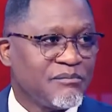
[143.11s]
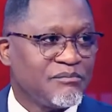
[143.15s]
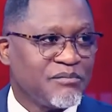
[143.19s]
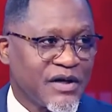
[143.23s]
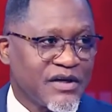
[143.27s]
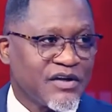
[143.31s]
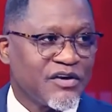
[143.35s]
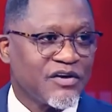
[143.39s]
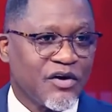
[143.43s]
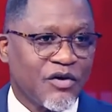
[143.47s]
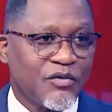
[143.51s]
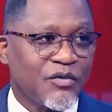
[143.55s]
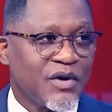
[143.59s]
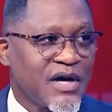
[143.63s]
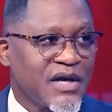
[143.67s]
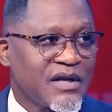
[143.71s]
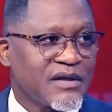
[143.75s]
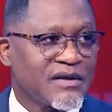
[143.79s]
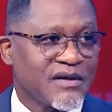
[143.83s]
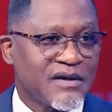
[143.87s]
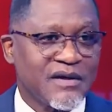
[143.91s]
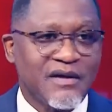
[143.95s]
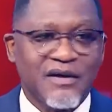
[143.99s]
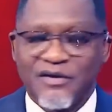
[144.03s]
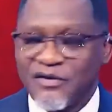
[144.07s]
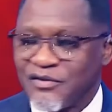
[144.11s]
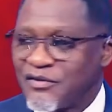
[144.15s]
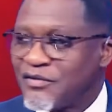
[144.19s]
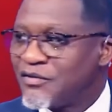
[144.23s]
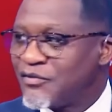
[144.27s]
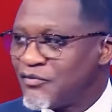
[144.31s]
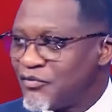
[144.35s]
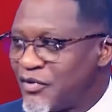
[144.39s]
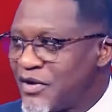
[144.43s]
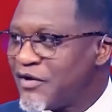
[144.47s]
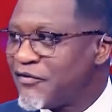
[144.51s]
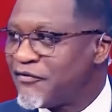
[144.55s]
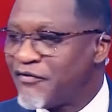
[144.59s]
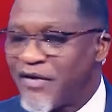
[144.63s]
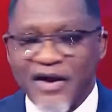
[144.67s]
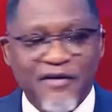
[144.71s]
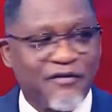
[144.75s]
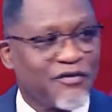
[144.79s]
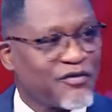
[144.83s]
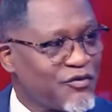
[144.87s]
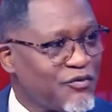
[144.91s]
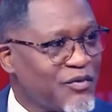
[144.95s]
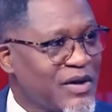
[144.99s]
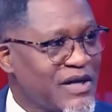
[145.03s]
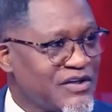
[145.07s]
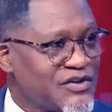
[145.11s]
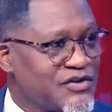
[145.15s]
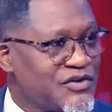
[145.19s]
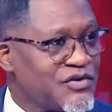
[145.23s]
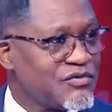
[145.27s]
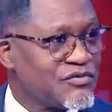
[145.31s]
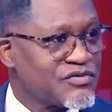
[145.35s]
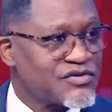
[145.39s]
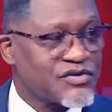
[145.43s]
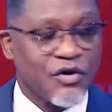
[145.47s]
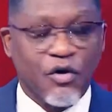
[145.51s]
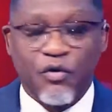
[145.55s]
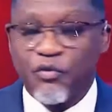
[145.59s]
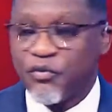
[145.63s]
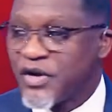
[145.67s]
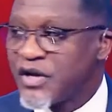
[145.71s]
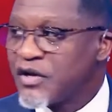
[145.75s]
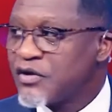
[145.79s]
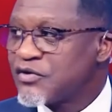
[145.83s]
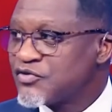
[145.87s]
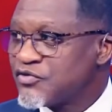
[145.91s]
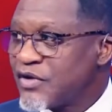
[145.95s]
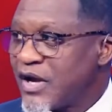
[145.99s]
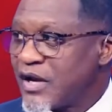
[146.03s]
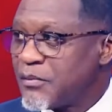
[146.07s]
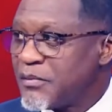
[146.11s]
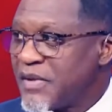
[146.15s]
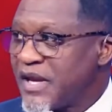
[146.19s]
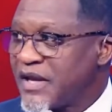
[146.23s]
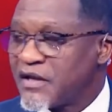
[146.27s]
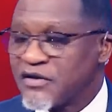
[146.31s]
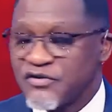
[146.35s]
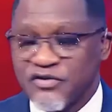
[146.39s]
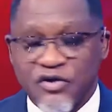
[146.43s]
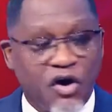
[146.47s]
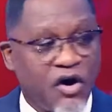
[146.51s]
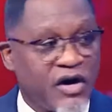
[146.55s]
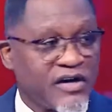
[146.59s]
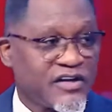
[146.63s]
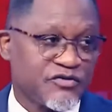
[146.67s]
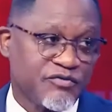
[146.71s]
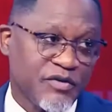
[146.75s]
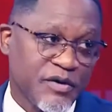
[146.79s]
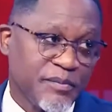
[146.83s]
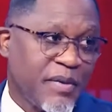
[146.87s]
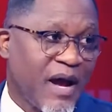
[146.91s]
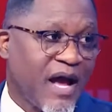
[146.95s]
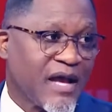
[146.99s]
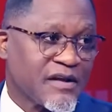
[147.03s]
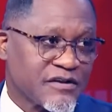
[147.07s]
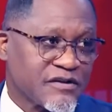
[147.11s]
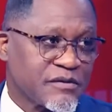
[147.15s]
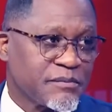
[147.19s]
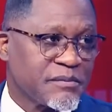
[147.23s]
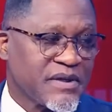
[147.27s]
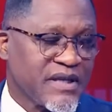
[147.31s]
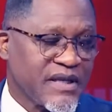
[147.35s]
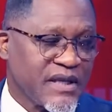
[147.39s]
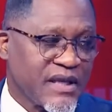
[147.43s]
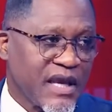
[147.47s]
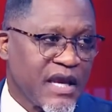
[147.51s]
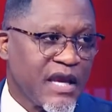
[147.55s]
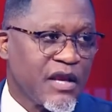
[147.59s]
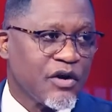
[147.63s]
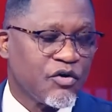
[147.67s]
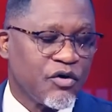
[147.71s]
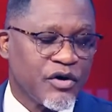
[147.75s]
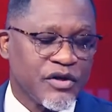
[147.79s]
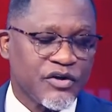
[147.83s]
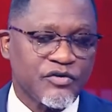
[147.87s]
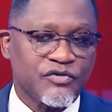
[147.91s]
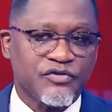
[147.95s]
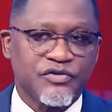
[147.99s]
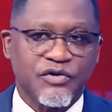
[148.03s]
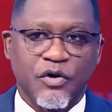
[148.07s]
But you know what? We're favored to win, too. So we're going to try to make it as hard as we possibly can on you.